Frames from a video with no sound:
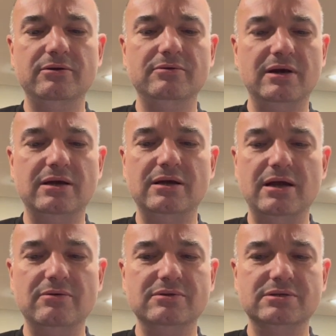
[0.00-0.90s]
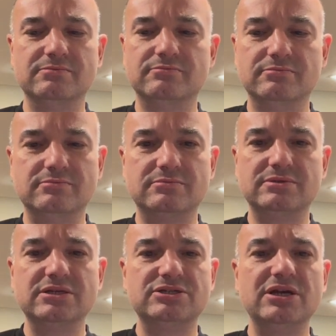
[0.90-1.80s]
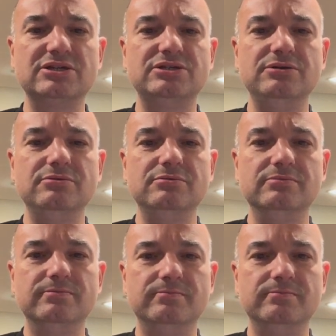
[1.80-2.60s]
I would suggest you